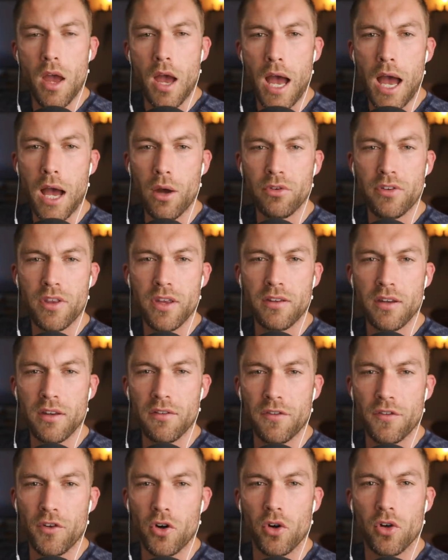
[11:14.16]
How's this
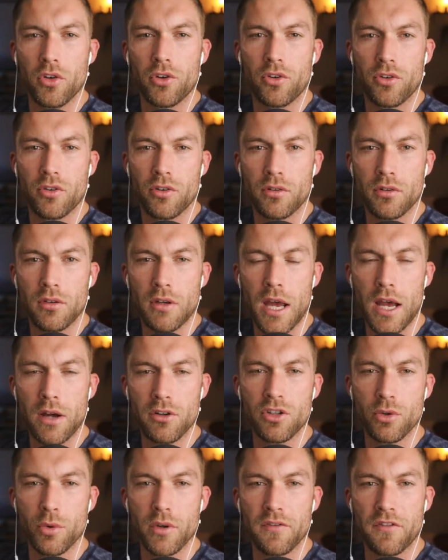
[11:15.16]
enforced? How do
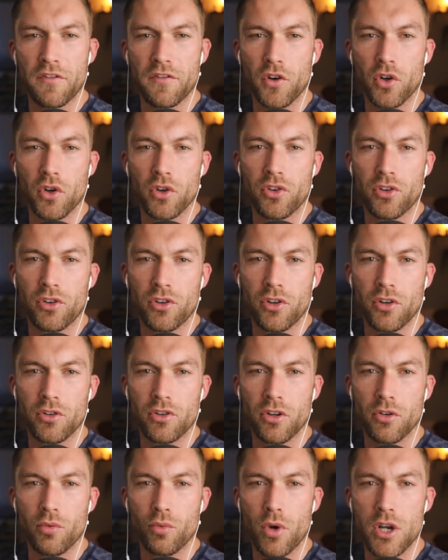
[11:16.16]
you enforce such
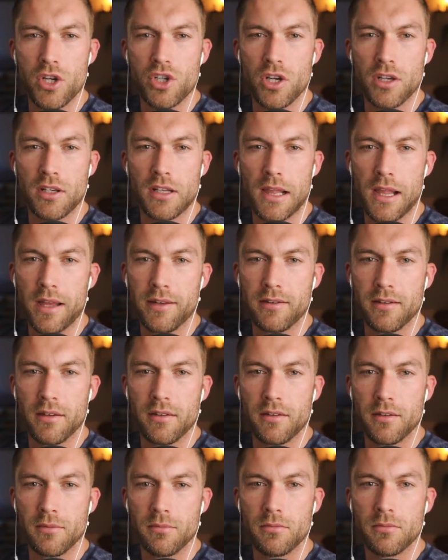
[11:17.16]
a rigid class
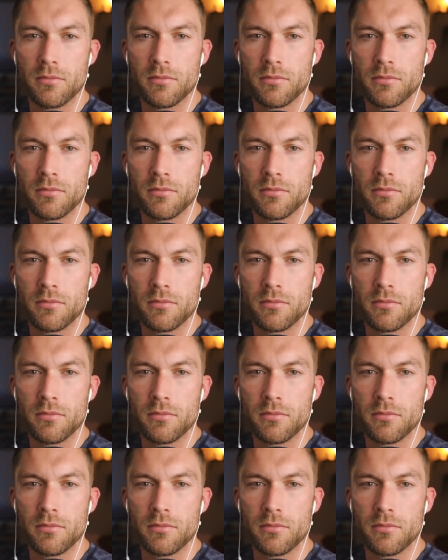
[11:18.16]
system?